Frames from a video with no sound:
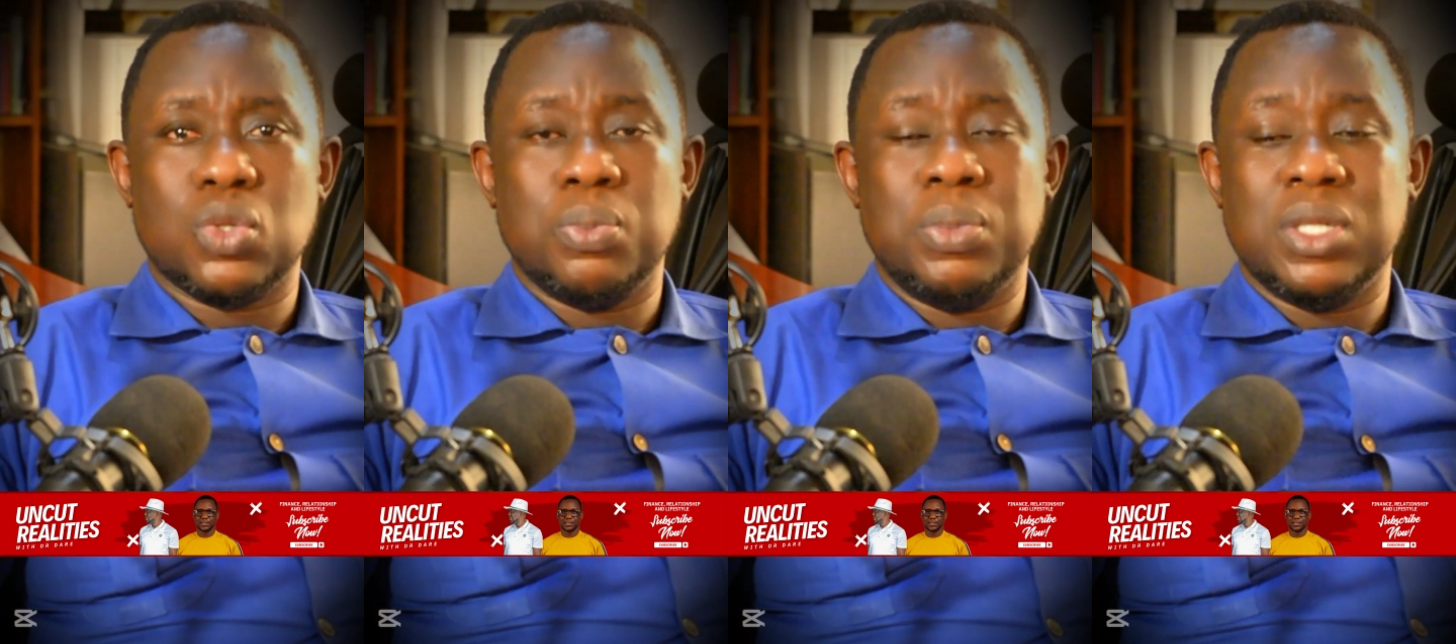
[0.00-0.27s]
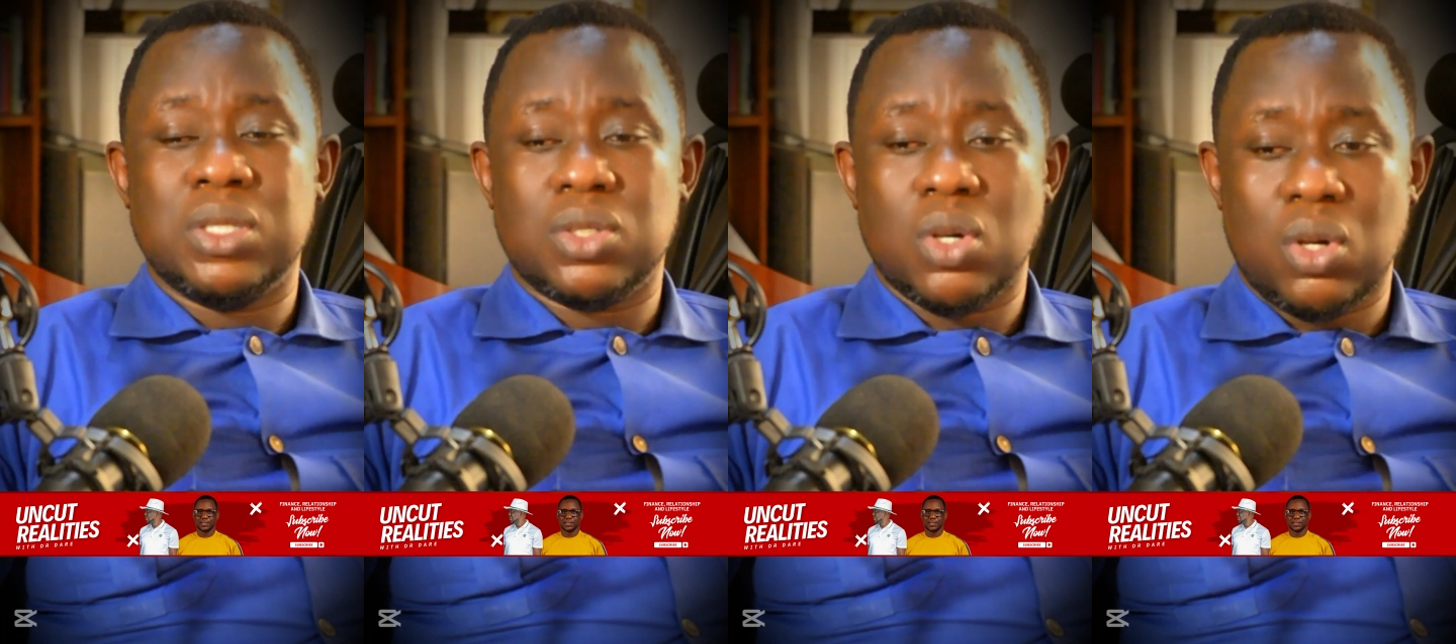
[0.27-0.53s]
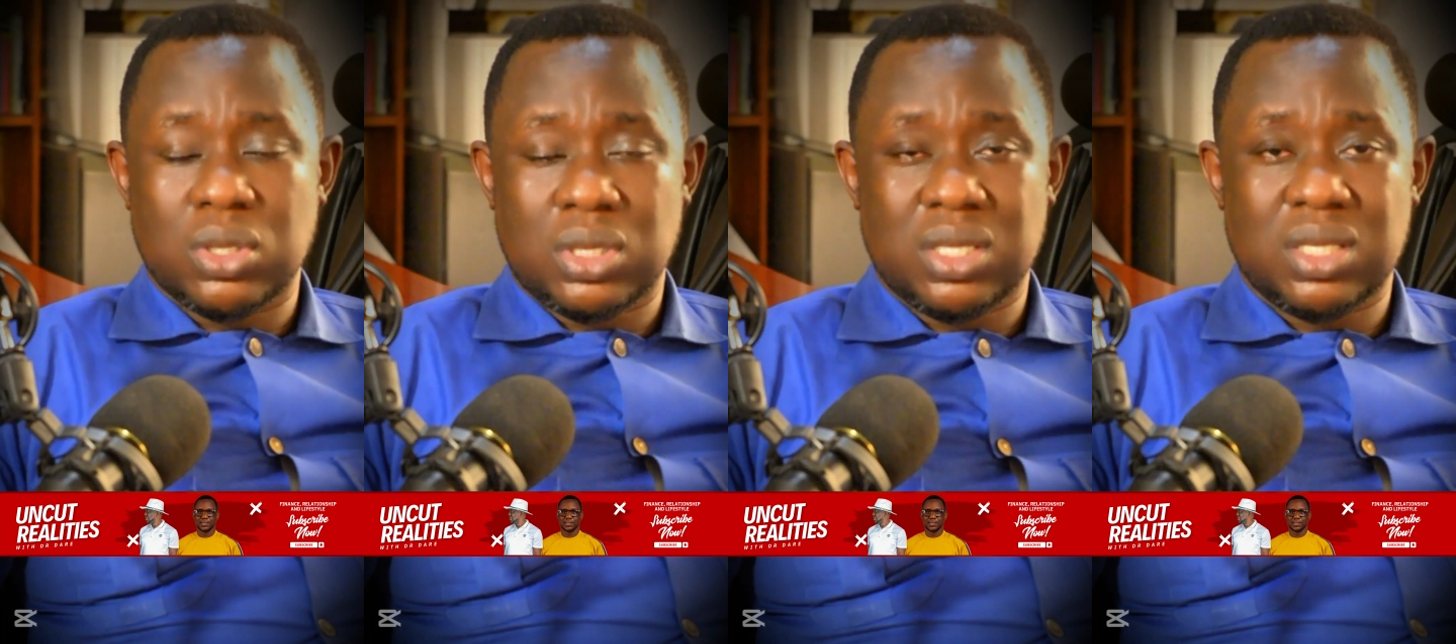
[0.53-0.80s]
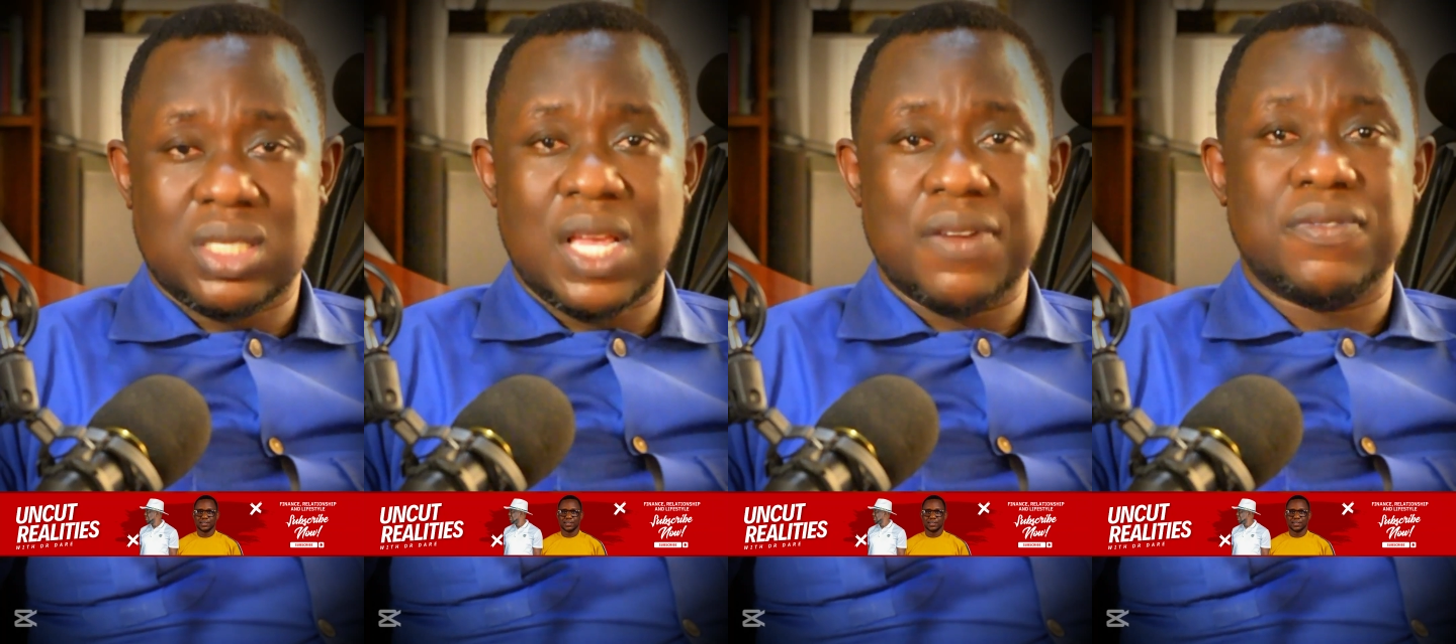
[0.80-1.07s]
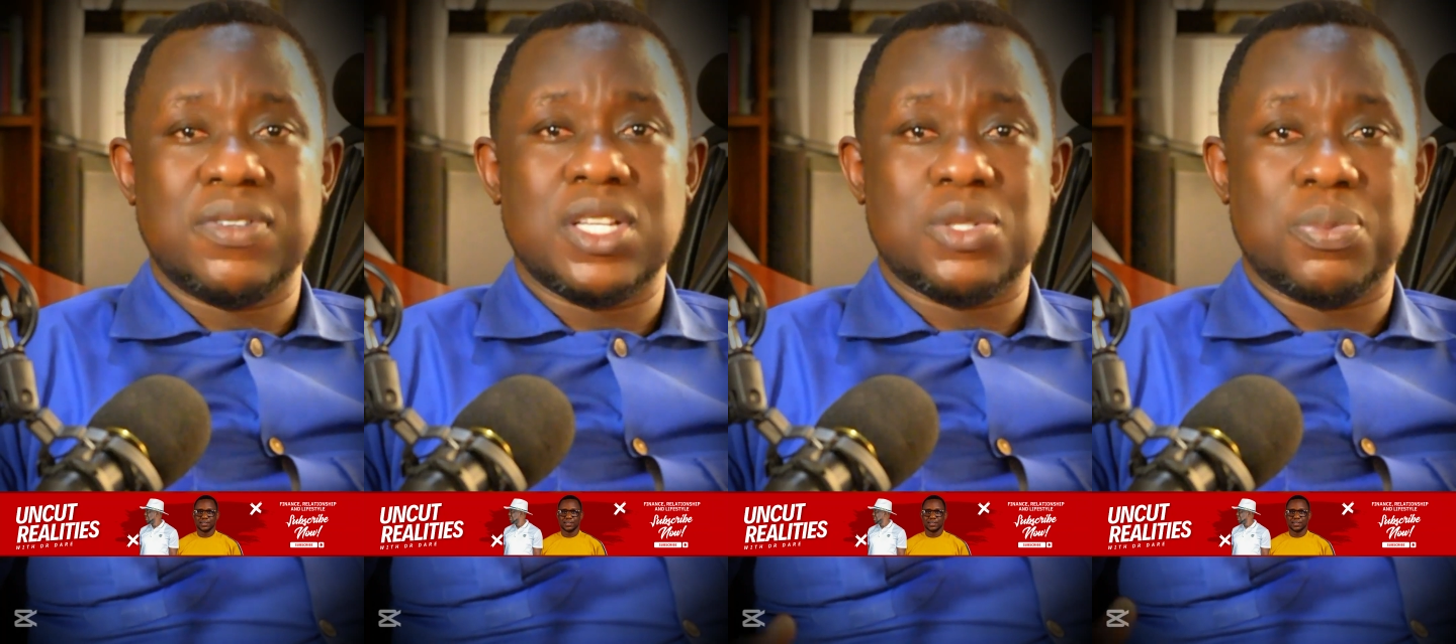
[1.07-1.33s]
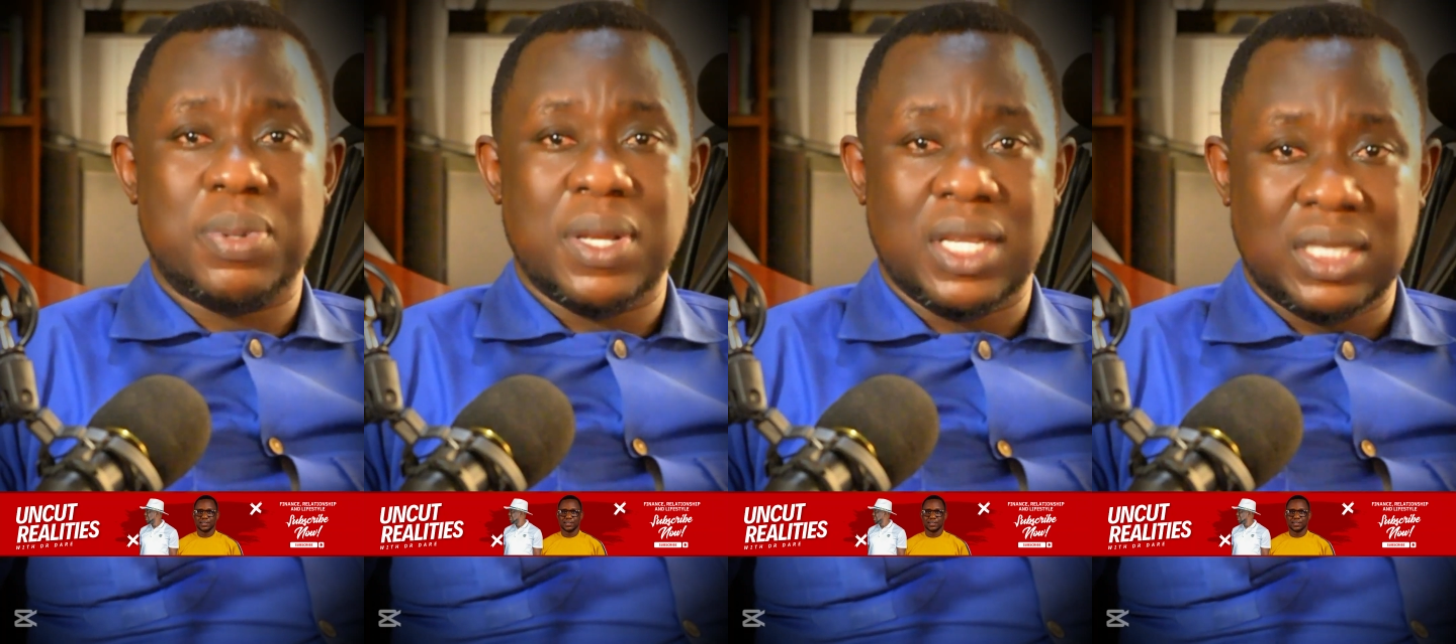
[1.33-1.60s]
to be taught
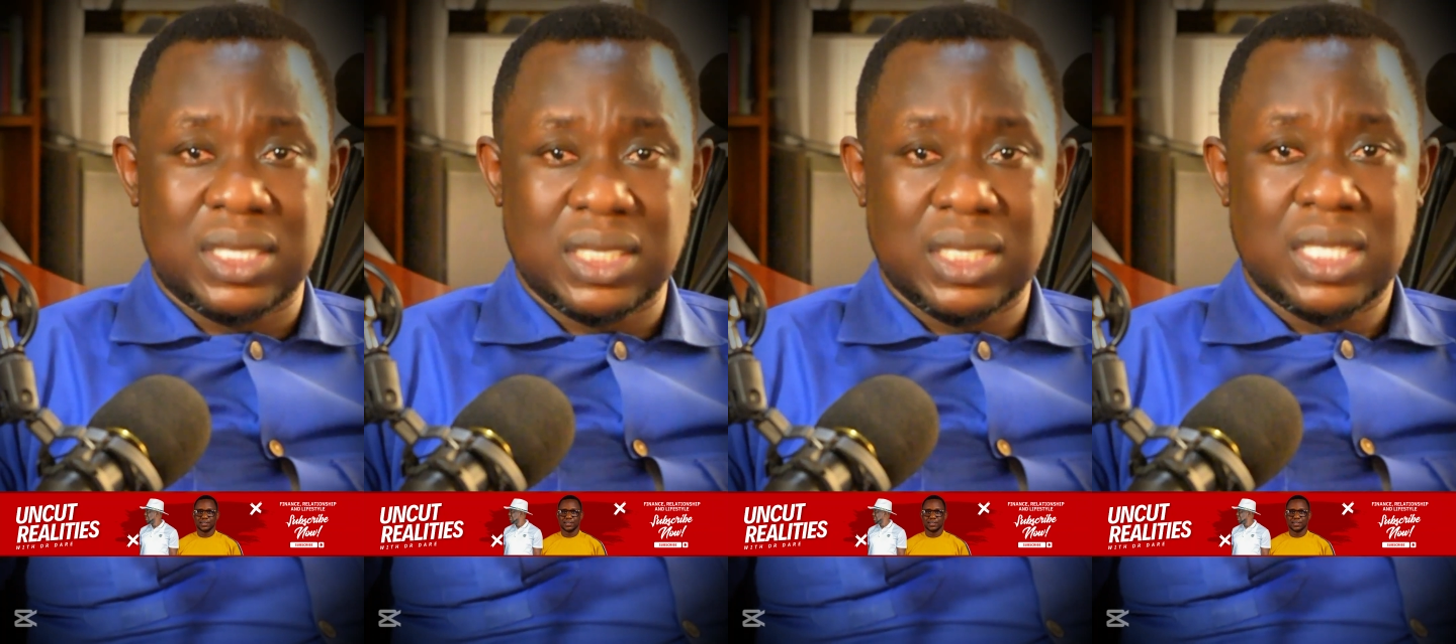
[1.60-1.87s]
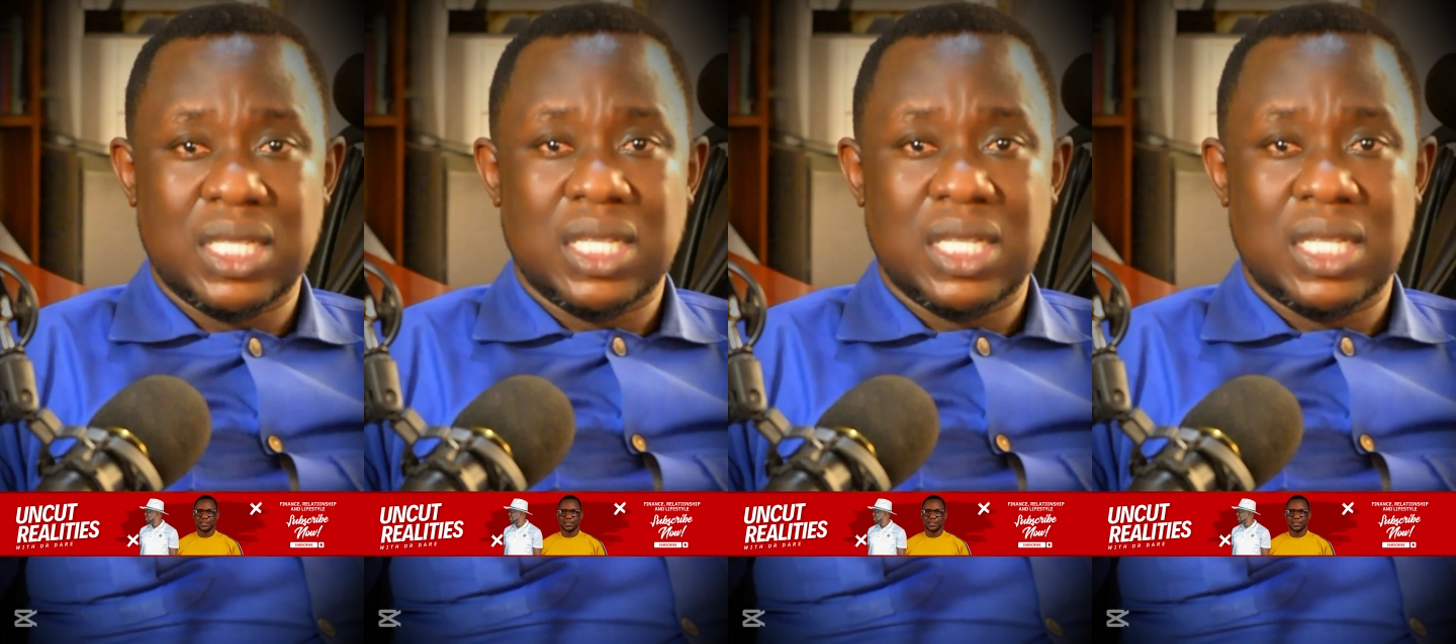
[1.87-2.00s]
self-respect.